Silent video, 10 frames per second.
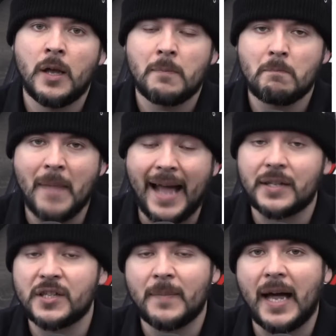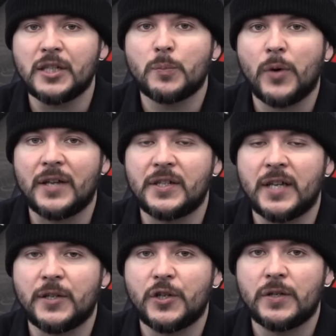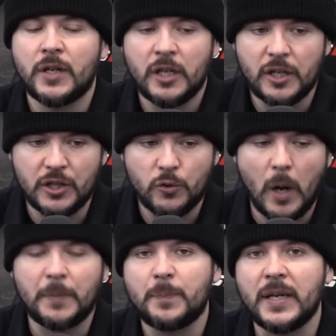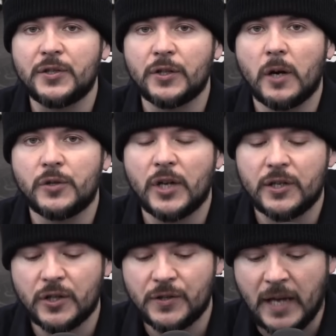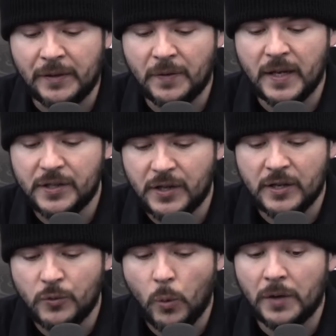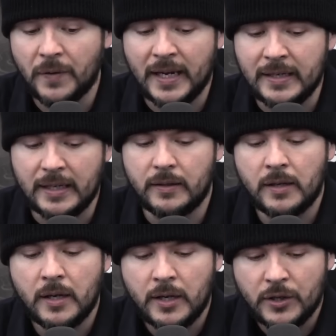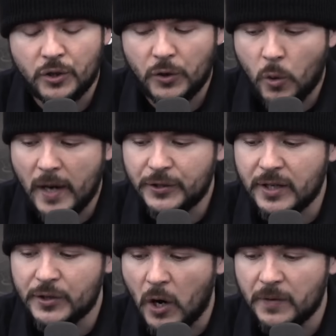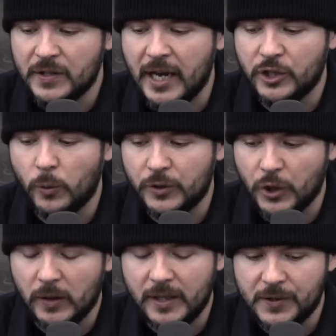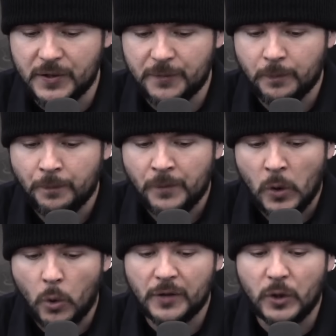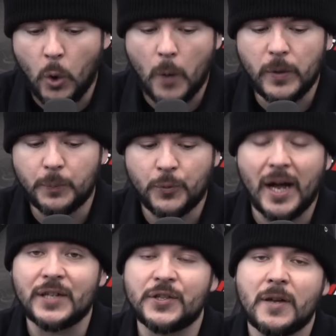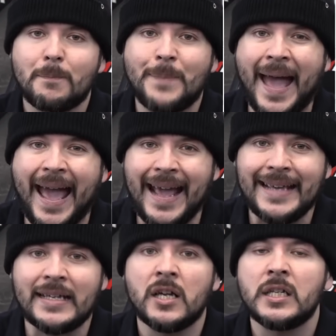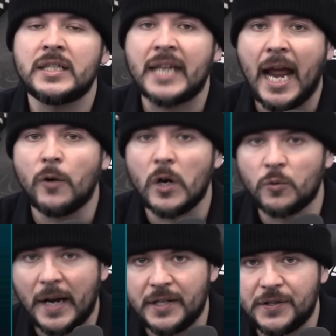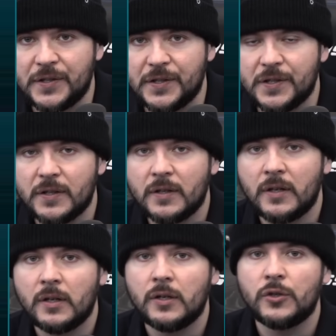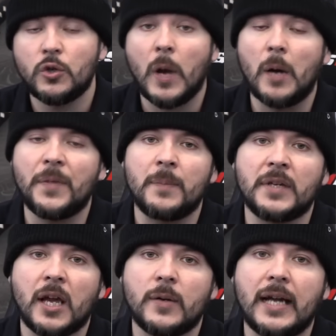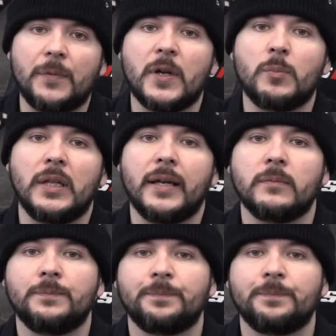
maximize press attention, disrupt peace negotiations, and this is what they did. So the question is are these actual journalists or did the corporate press pay terrorists to help them carry out their plan?